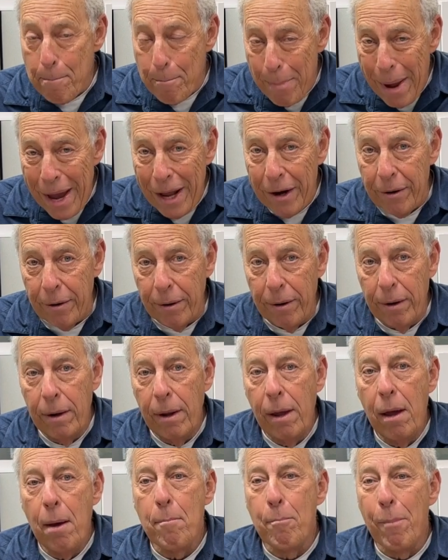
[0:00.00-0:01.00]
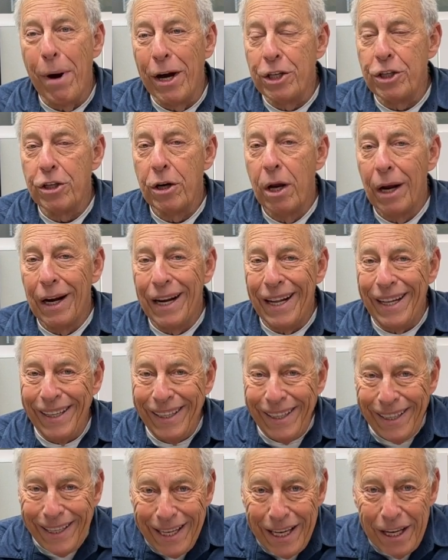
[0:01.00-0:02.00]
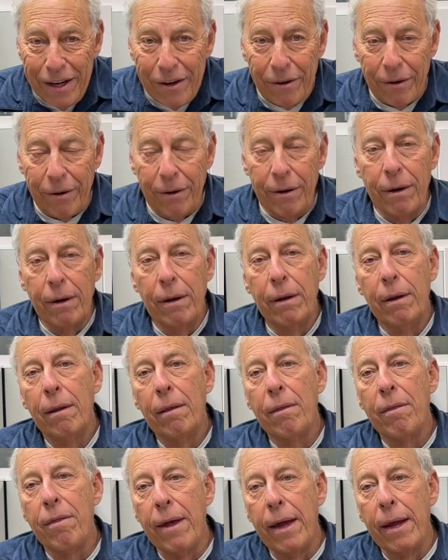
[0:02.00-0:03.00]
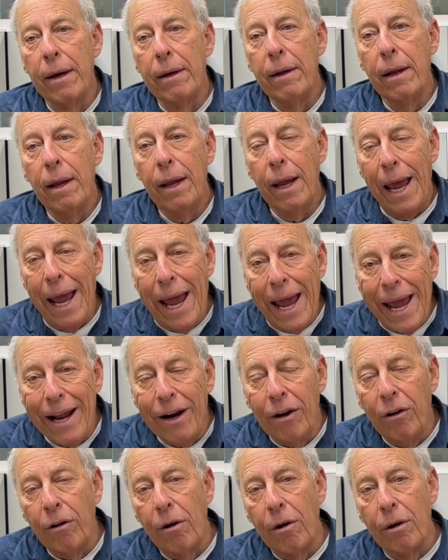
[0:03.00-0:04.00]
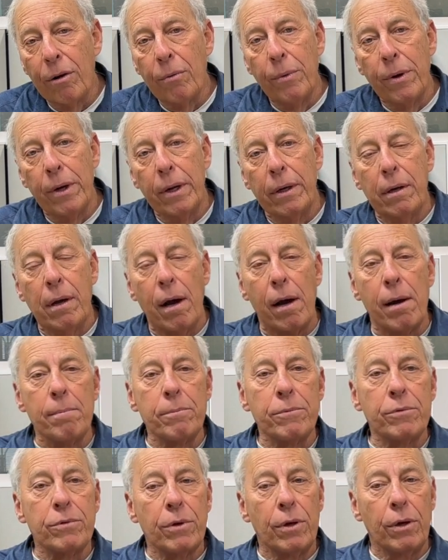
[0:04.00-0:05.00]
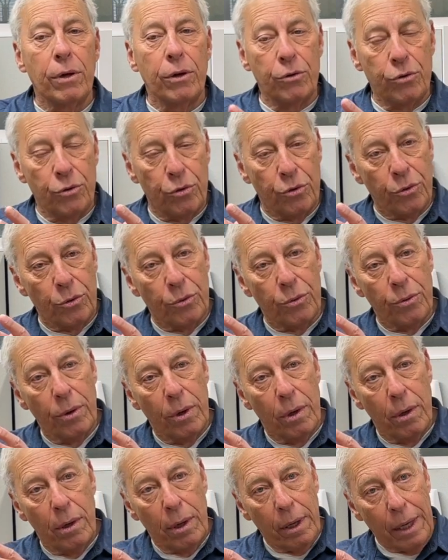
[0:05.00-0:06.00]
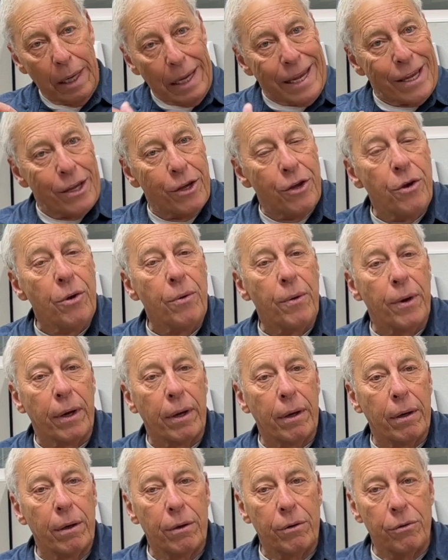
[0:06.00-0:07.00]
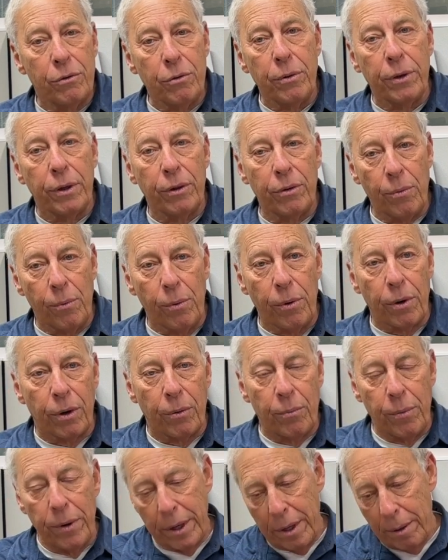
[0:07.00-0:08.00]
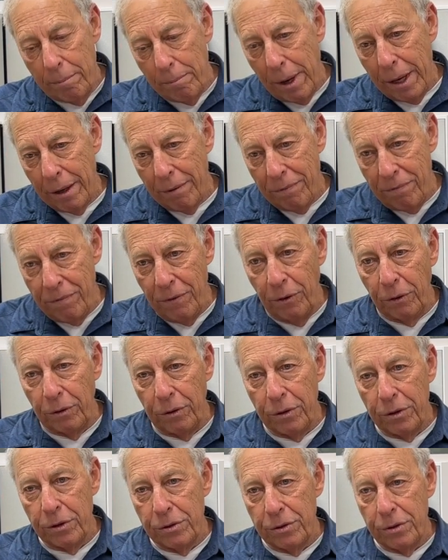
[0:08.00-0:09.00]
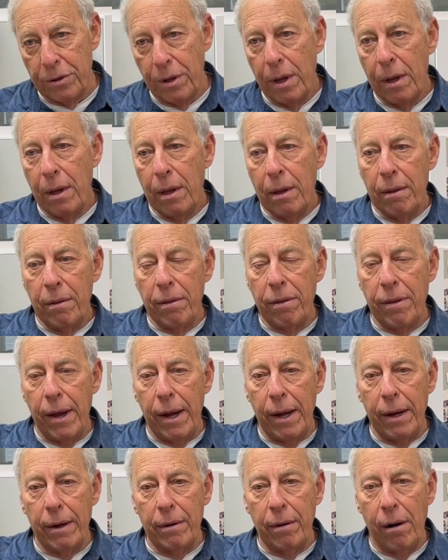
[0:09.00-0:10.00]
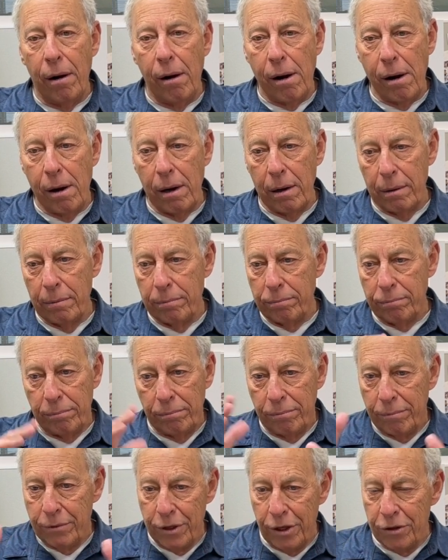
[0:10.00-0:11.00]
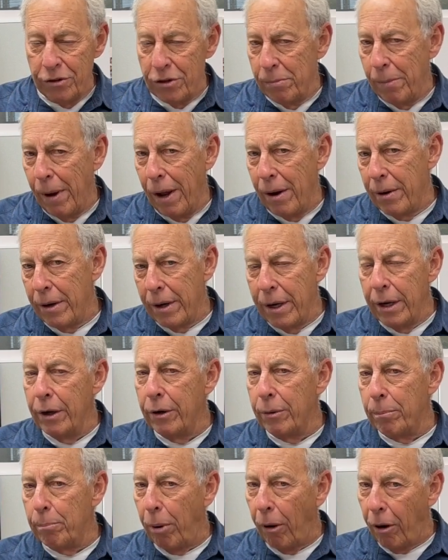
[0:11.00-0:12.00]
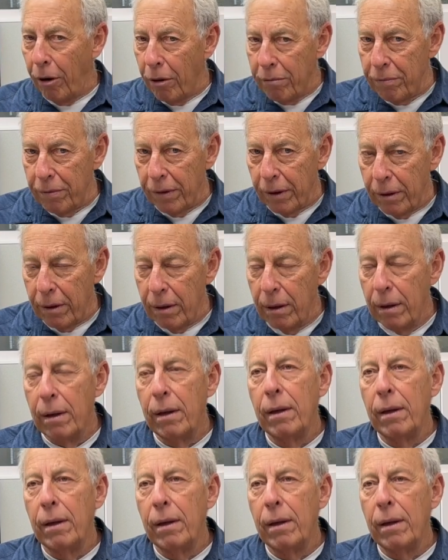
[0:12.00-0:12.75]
better, much cleaner than analog when it comes to EQing doing the work. We can make filters that are just about near perfect